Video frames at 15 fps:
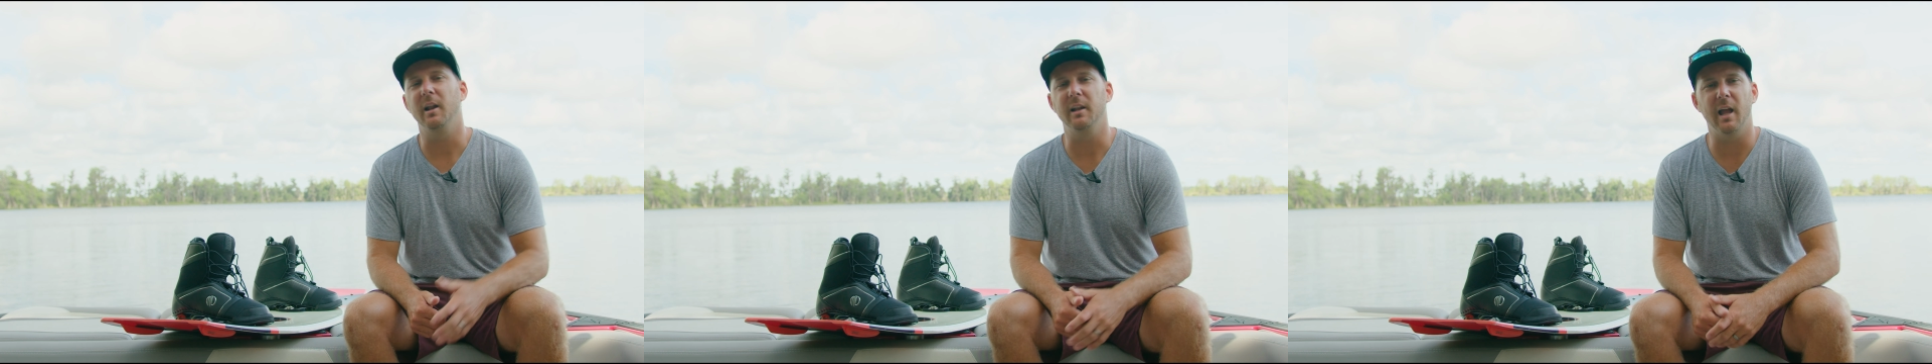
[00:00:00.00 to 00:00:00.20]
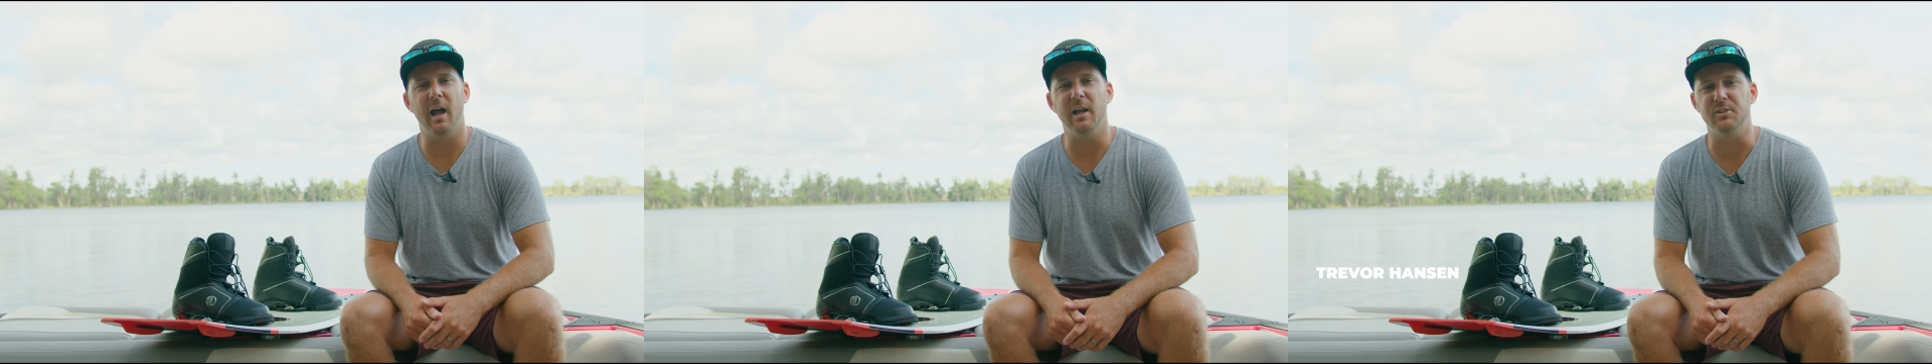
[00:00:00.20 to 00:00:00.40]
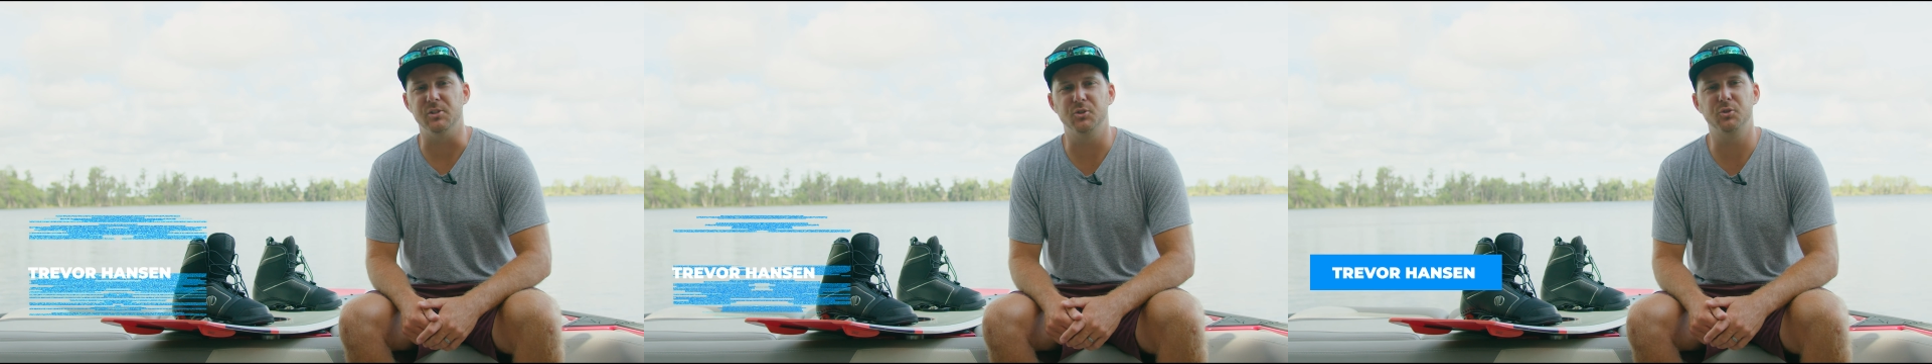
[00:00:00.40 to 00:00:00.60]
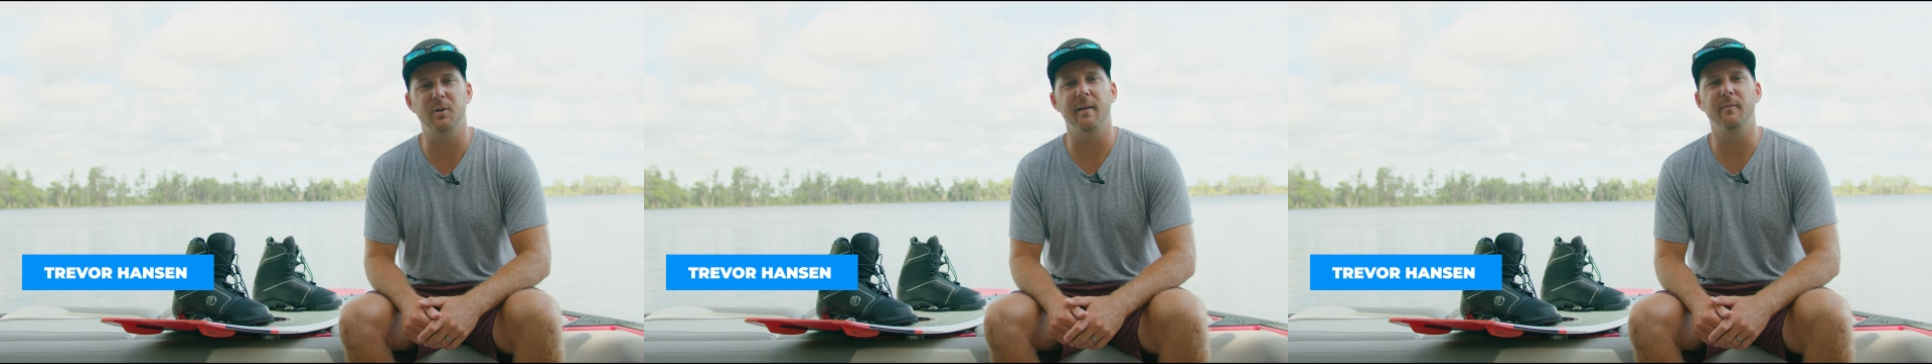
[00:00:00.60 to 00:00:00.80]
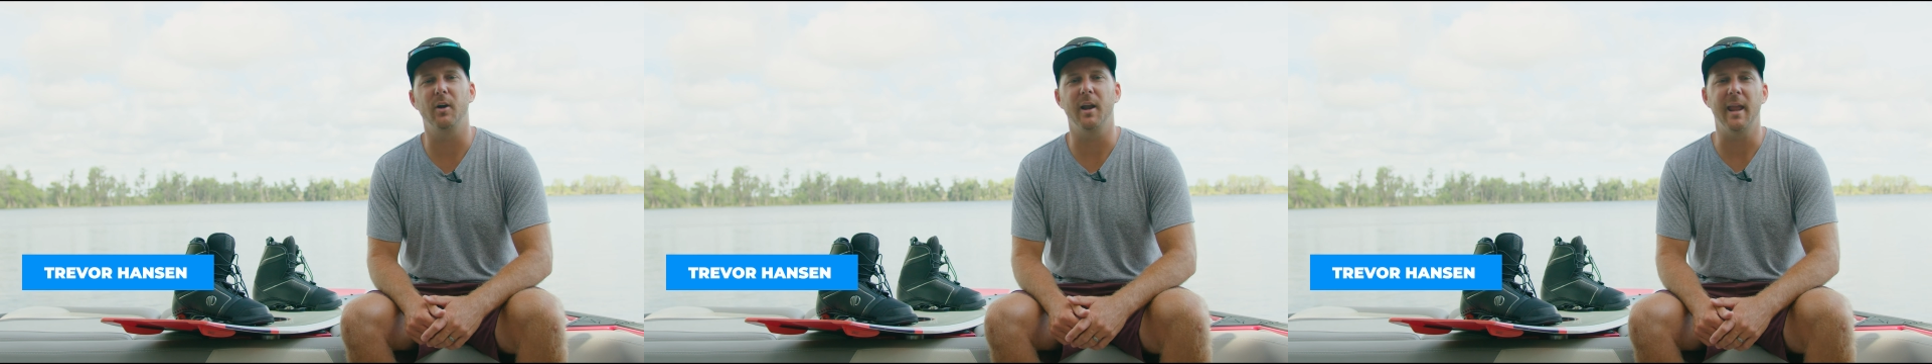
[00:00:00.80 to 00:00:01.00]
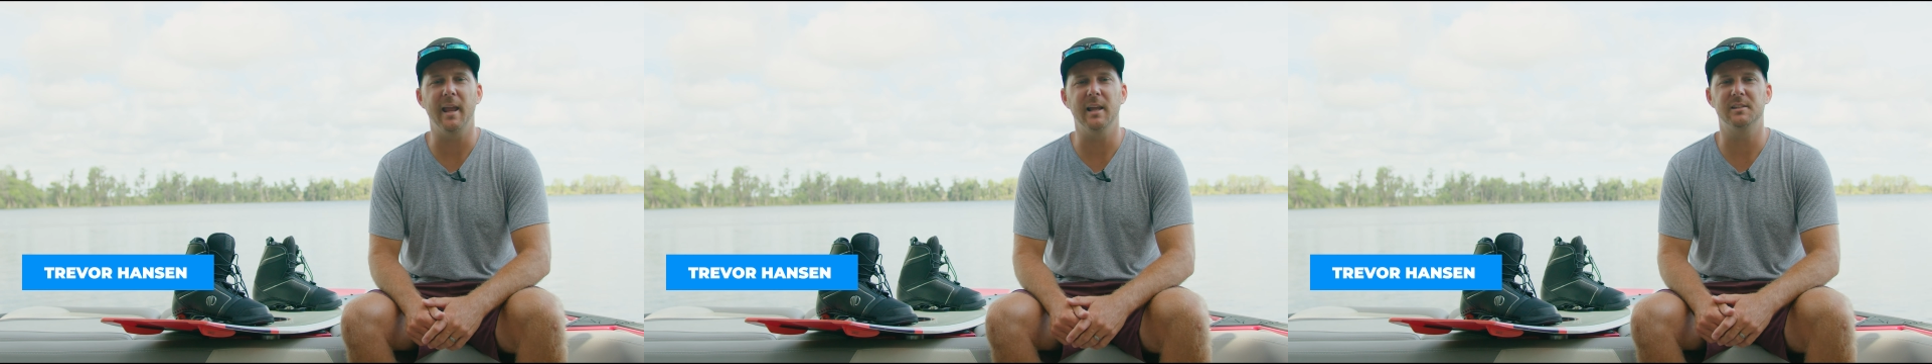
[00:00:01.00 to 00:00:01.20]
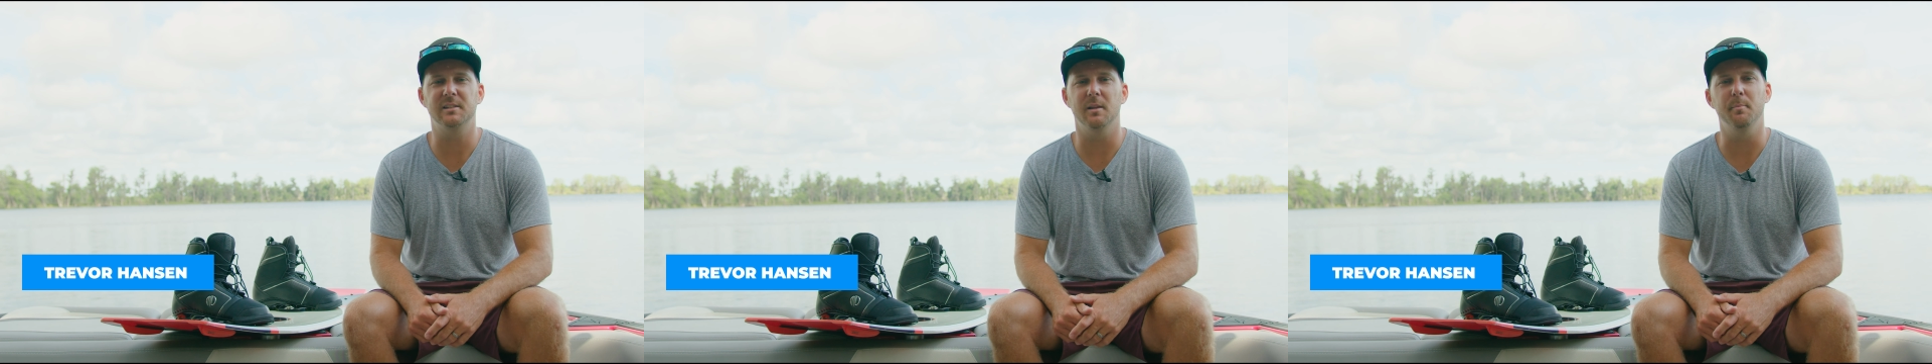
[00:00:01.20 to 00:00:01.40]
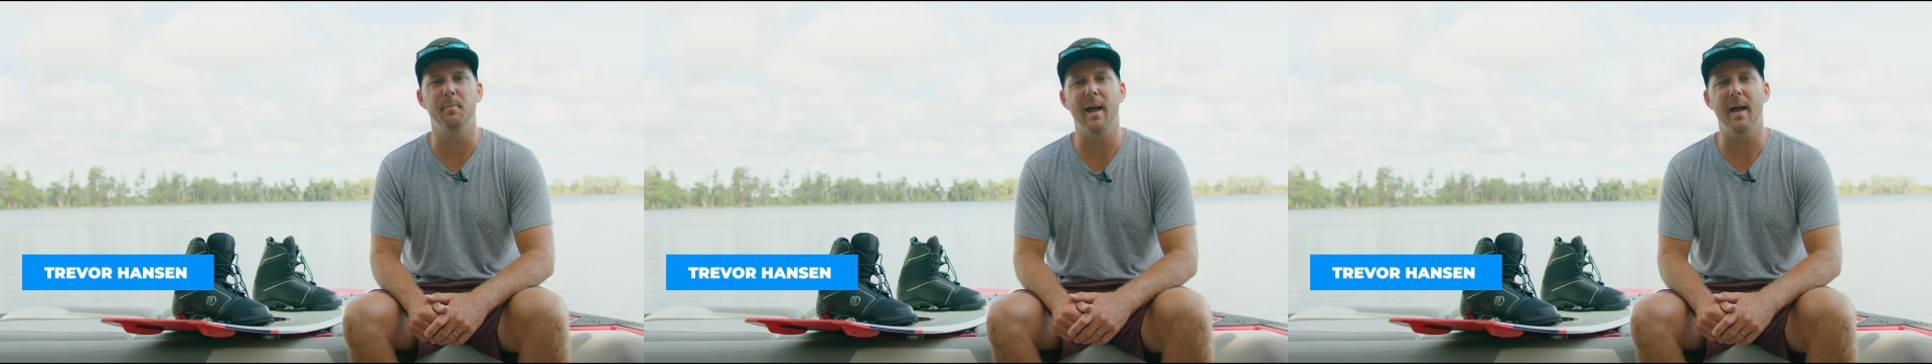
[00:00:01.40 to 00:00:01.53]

on, guys? Trevor Hansen